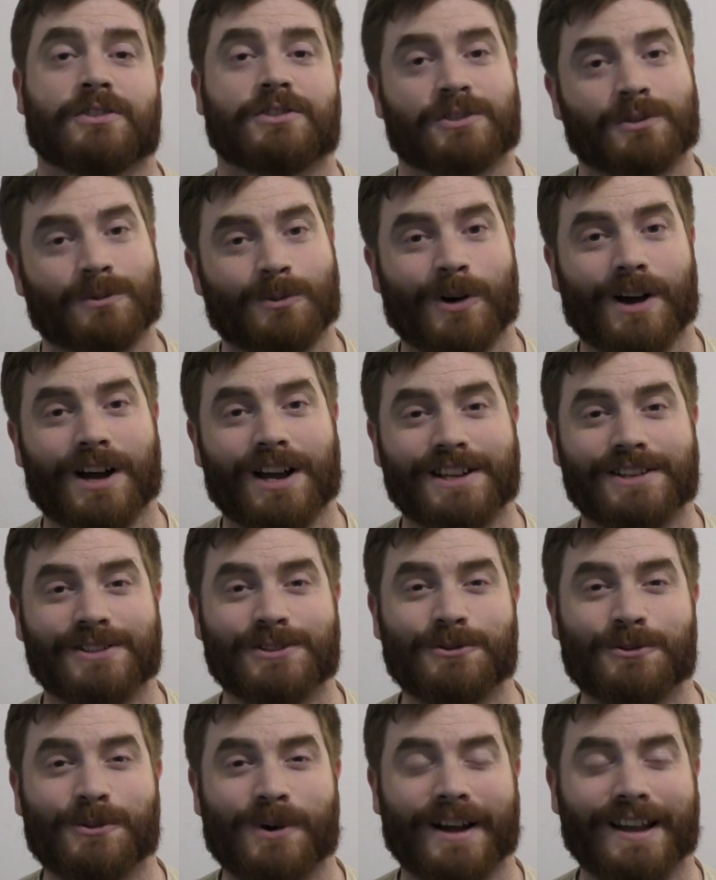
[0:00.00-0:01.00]
So why
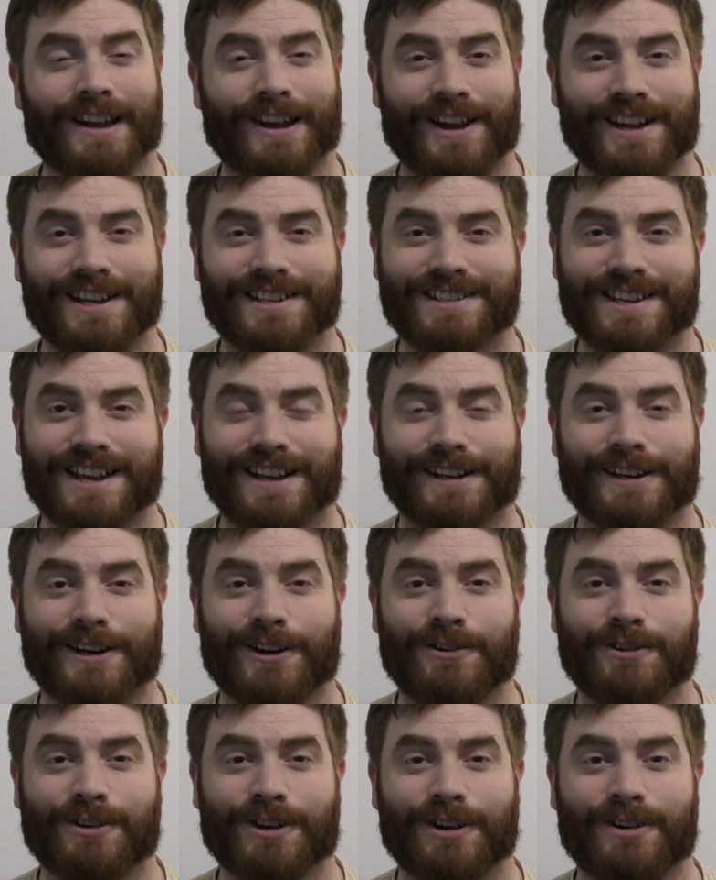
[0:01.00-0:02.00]
do I like
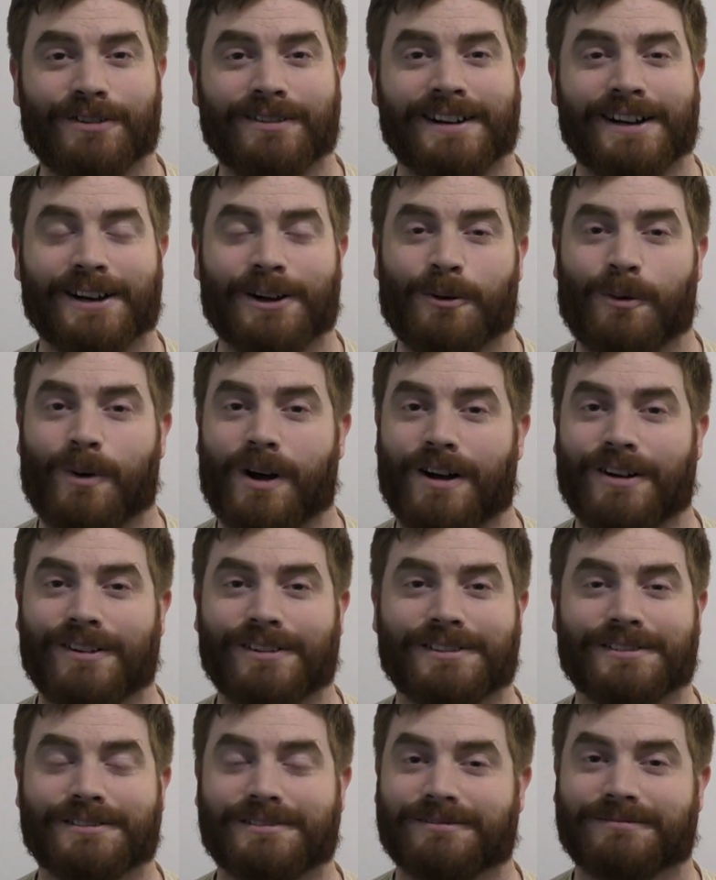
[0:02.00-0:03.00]
Takenoko?
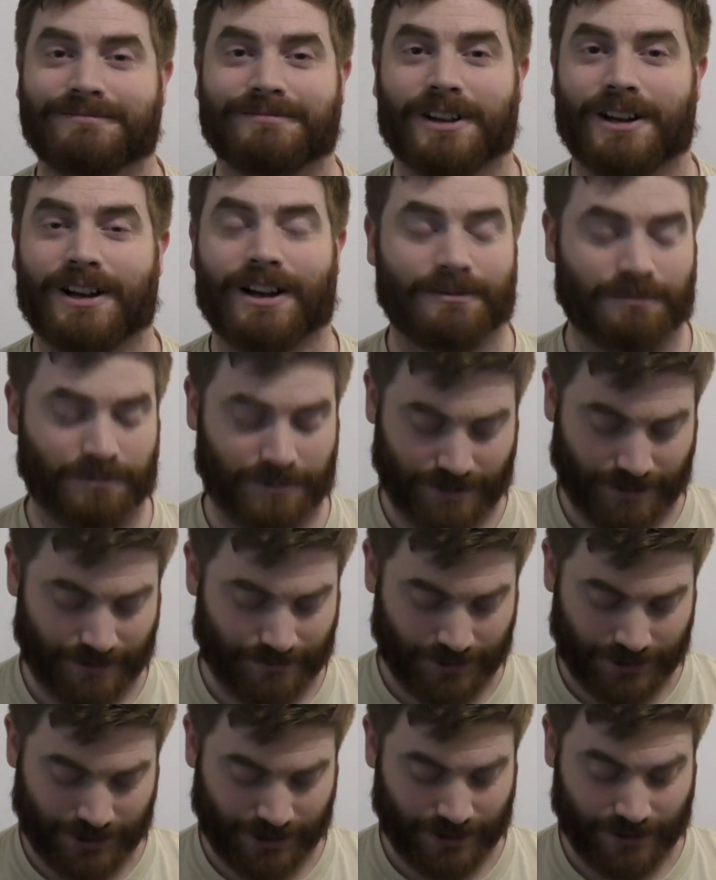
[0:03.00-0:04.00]
Well, I'm
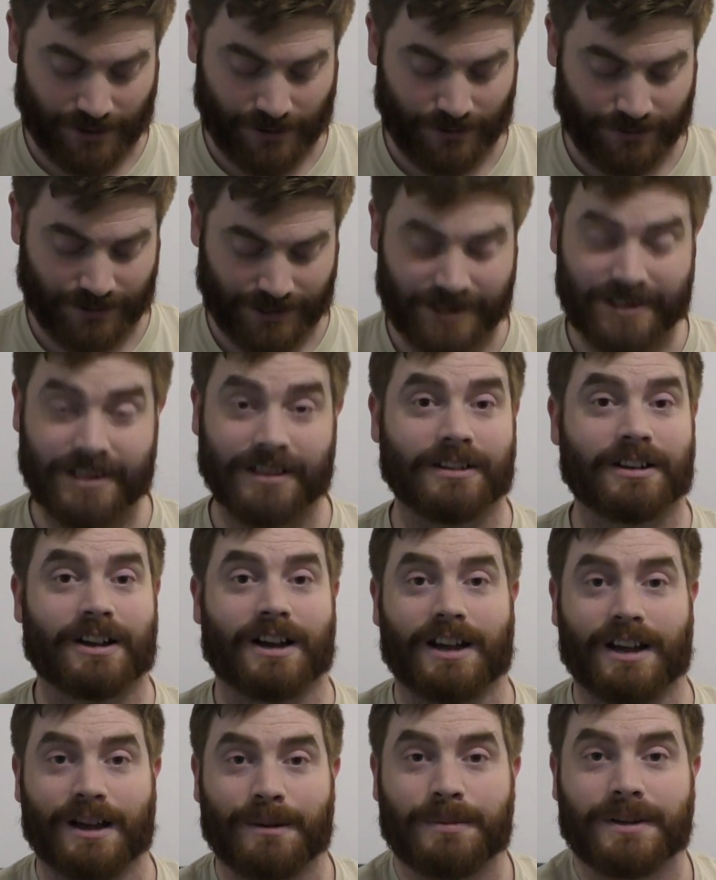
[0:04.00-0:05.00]
just going to hold this little
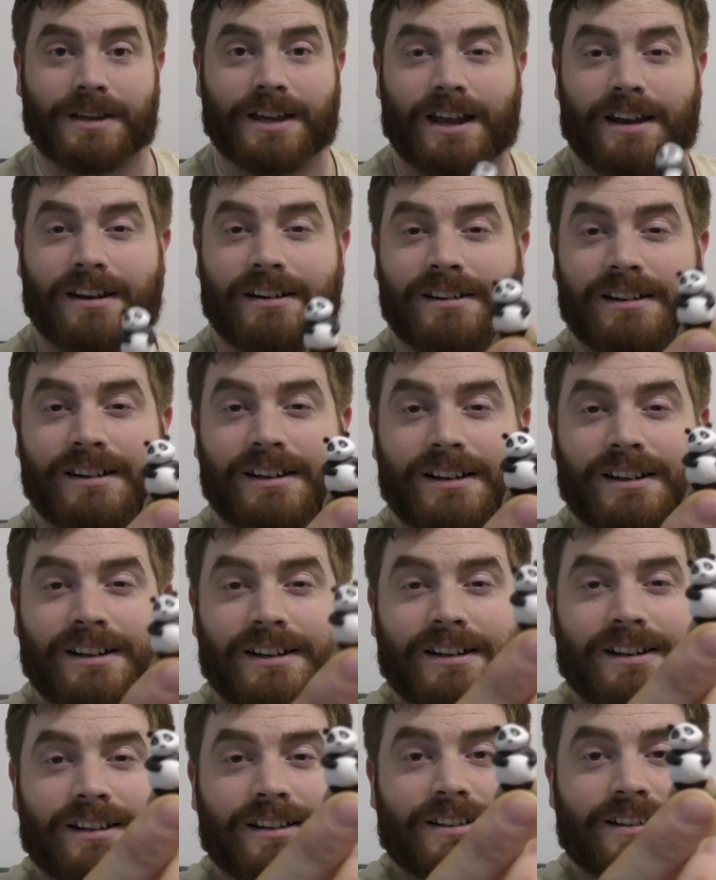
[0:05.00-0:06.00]
guy up again.
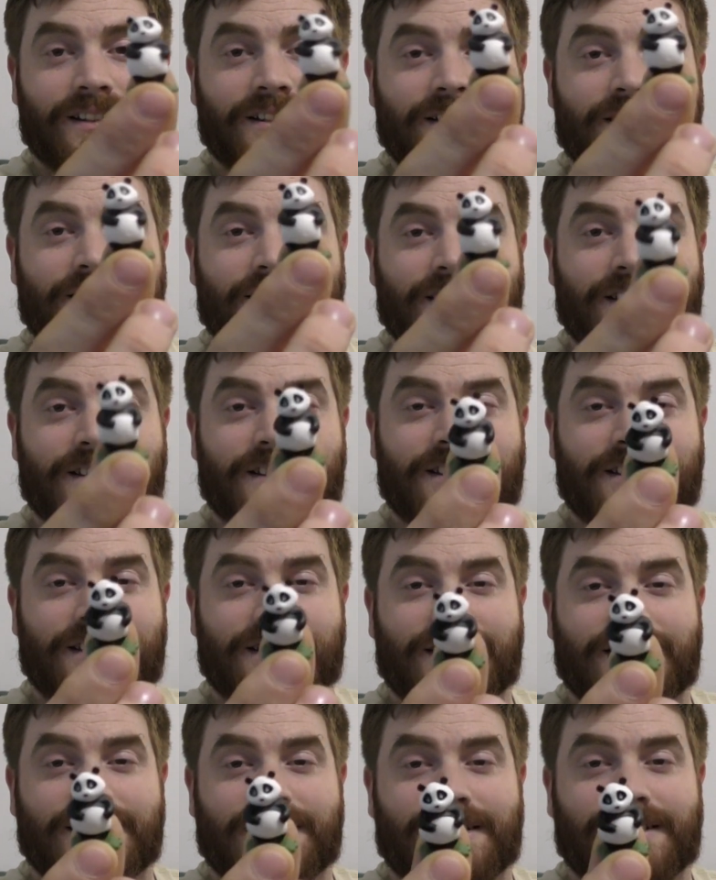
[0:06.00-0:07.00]
This
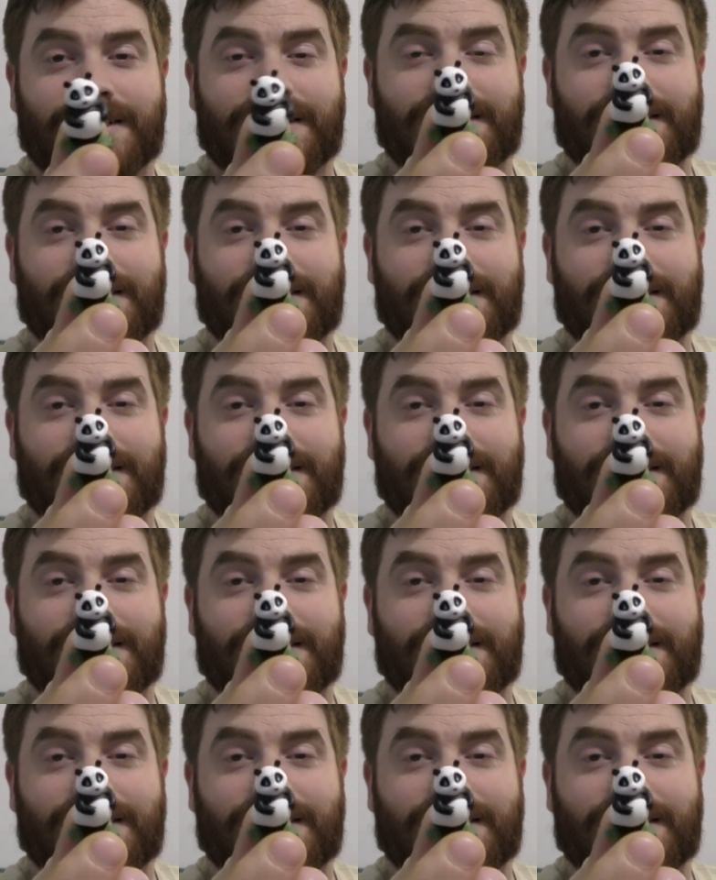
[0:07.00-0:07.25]
is